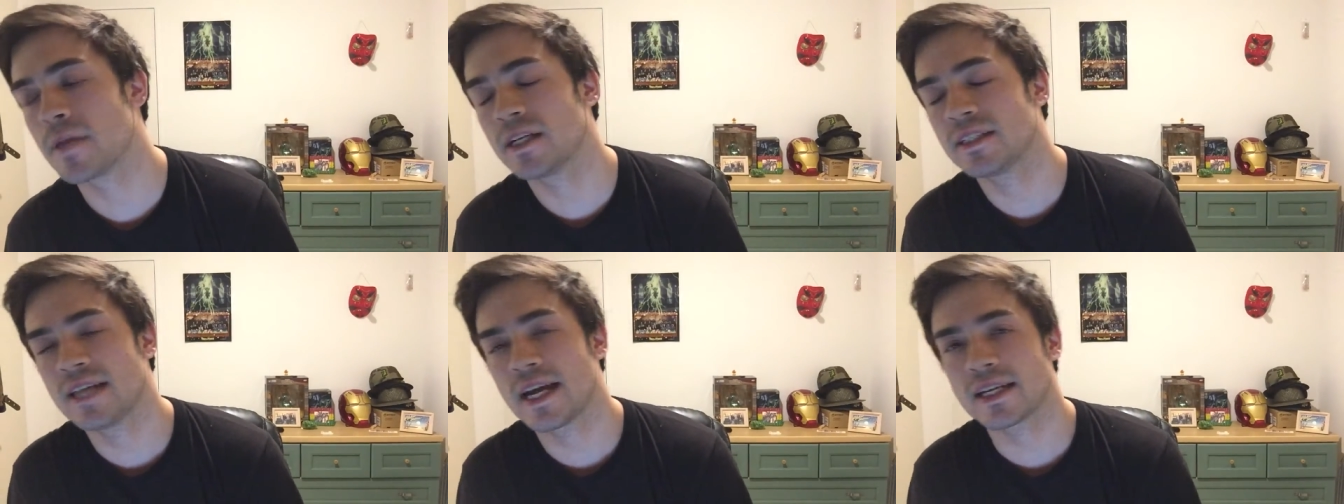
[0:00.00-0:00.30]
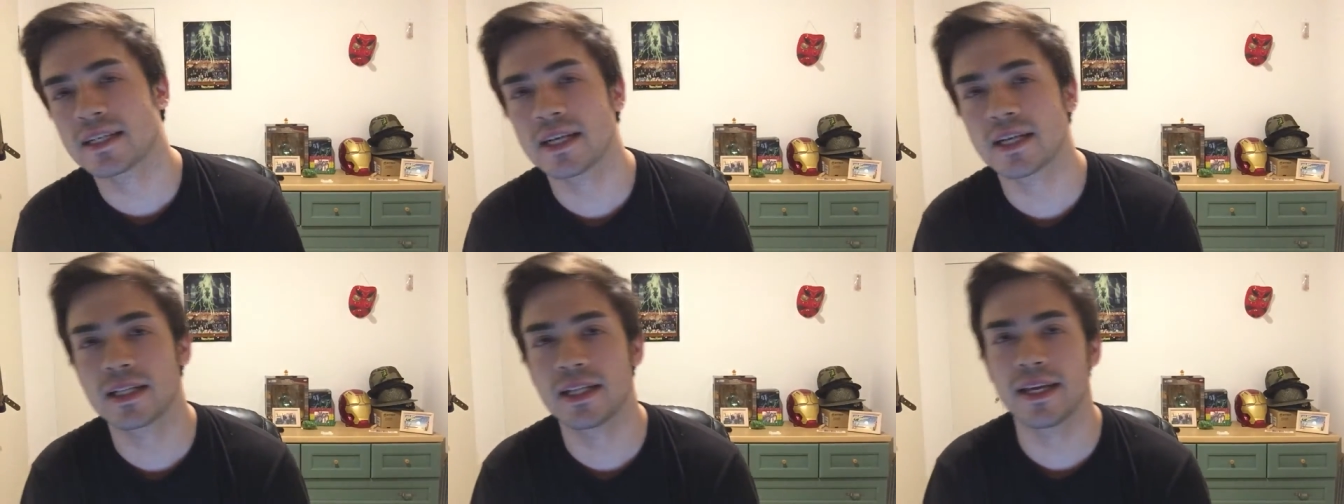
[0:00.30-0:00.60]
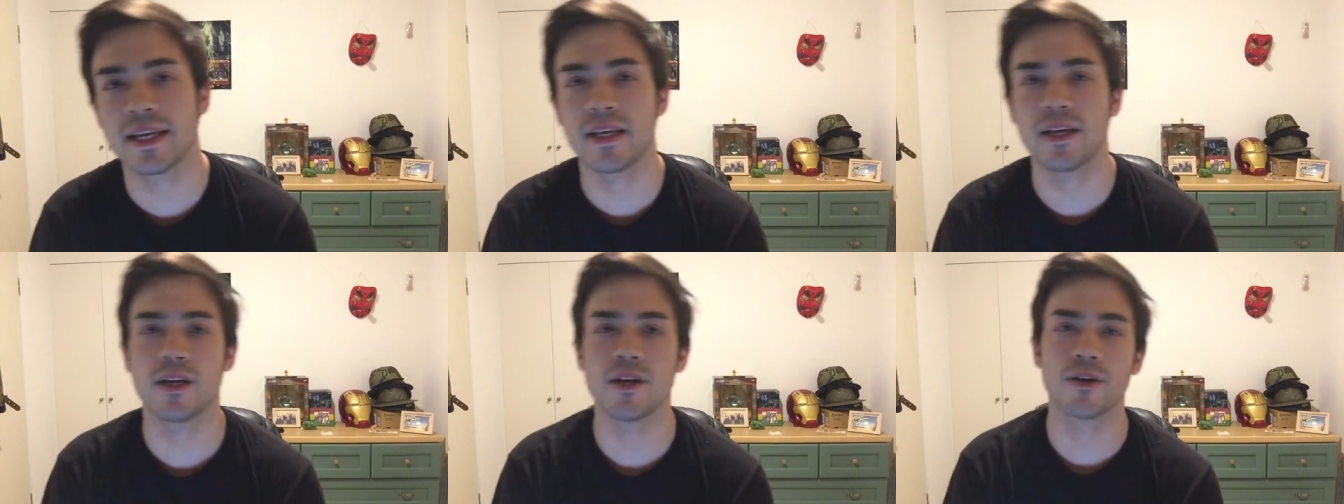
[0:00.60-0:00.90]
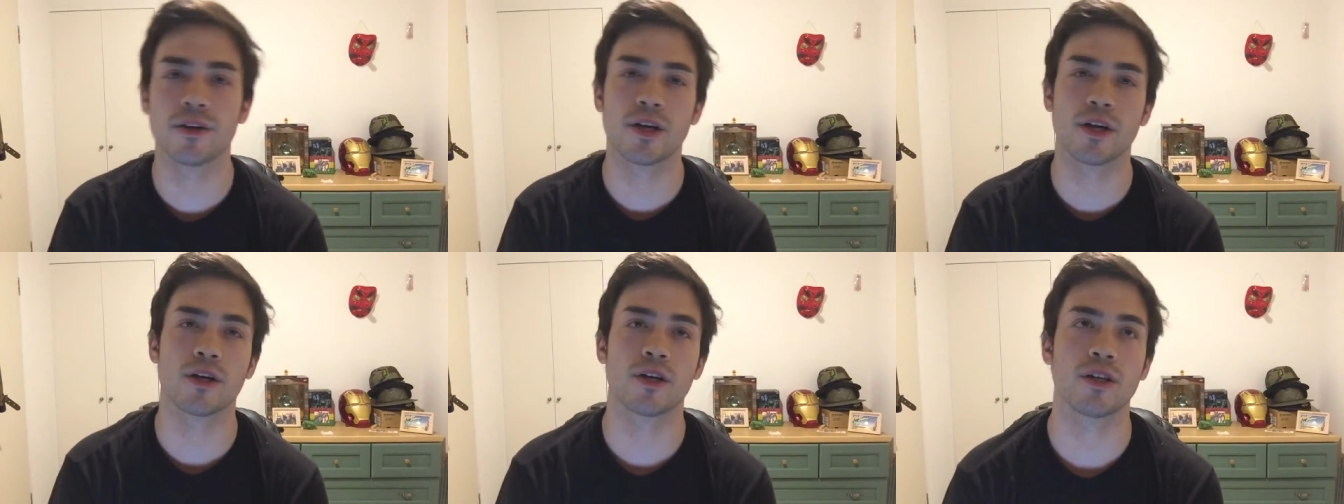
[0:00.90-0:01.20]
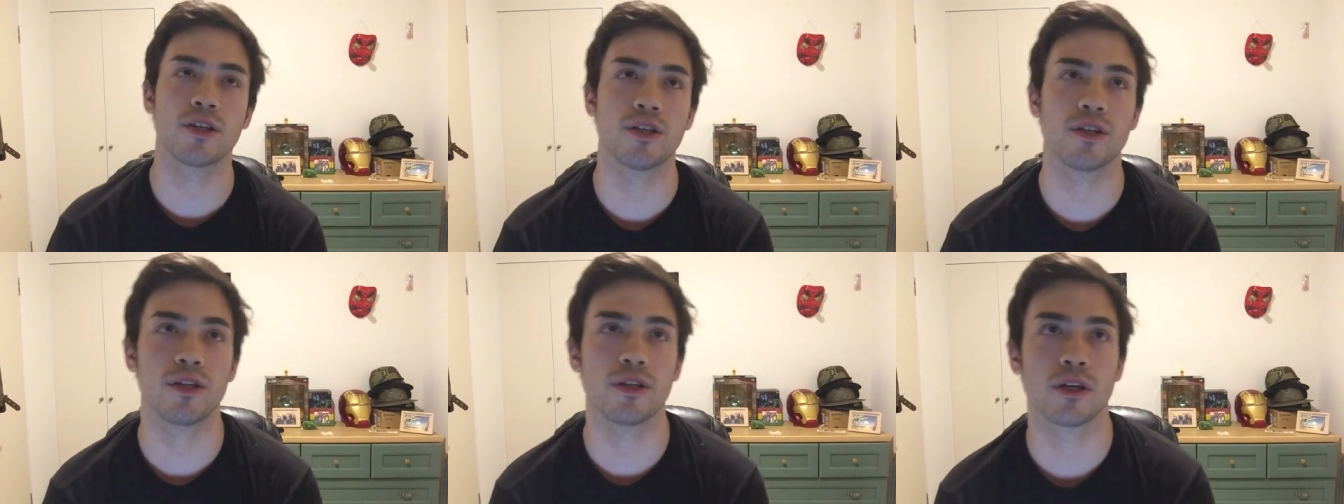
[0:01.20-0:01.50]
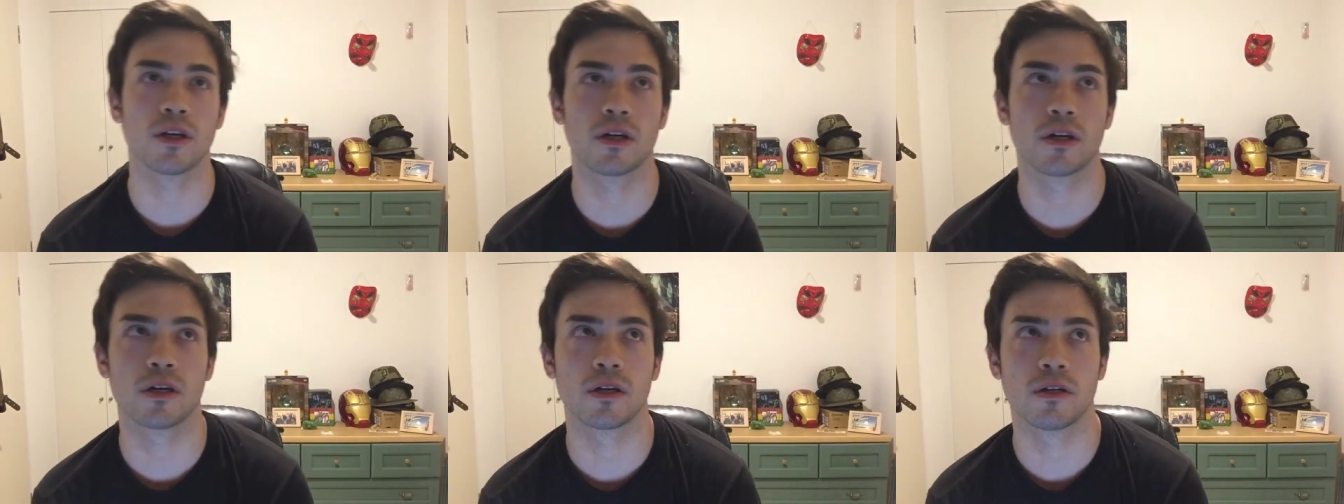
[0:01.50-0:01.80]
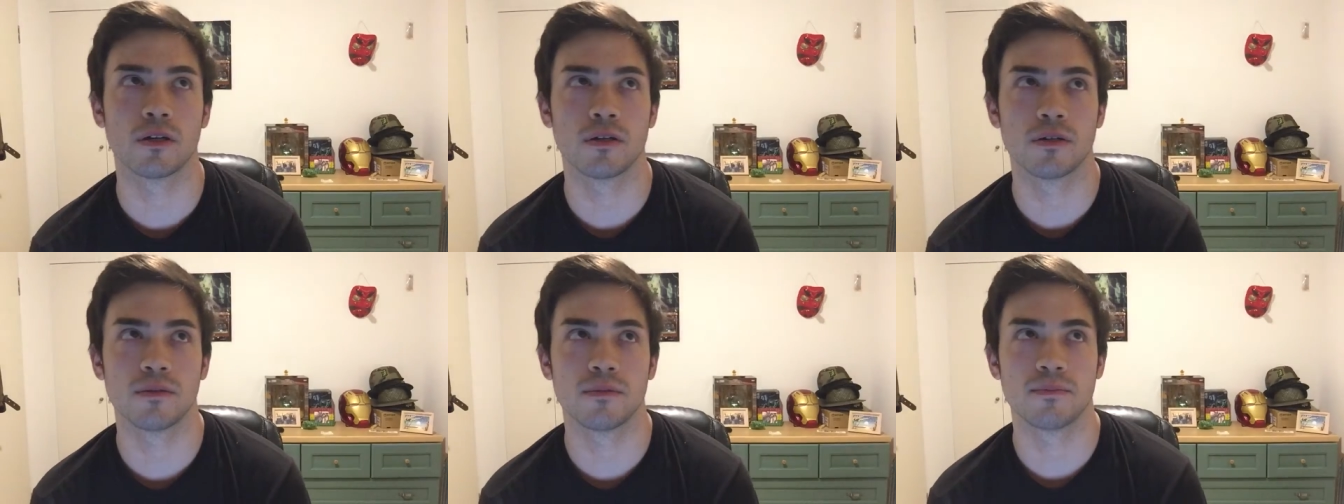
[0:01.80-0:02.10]
technically, you know, you're,
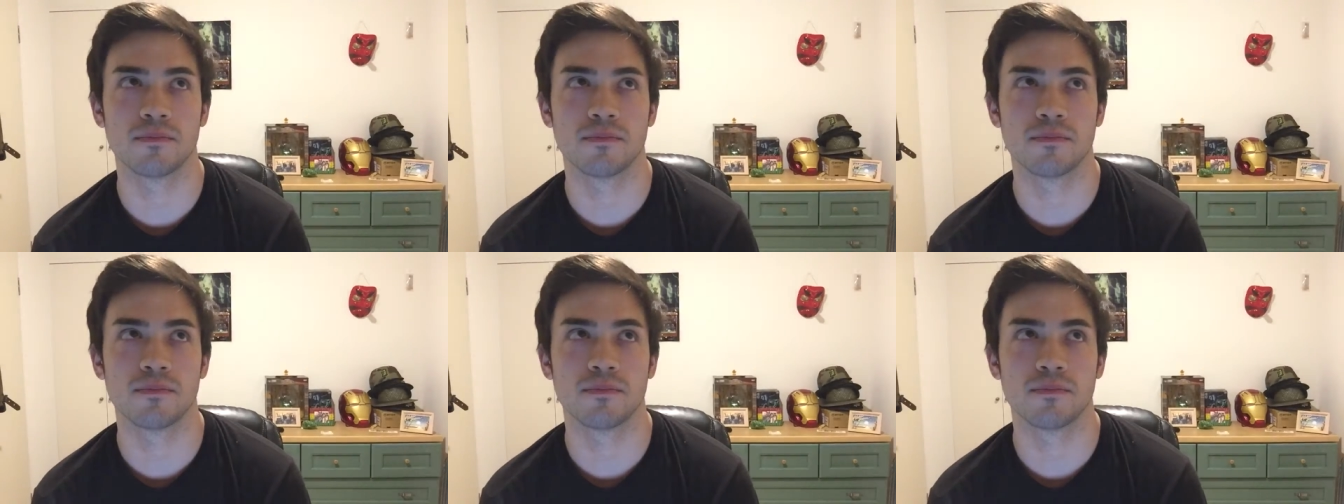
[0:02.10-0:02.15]
you're,